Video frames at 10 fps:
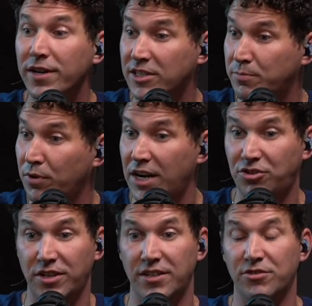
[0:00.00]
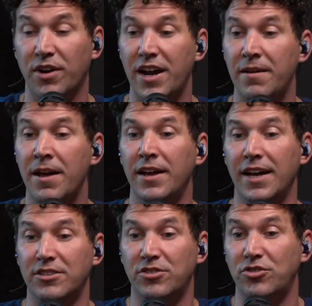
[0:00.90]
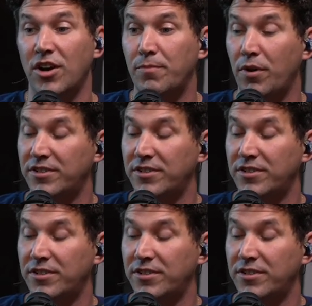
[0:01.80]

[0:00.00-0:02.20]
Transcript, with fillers: expressions, right? As John mm-hmm.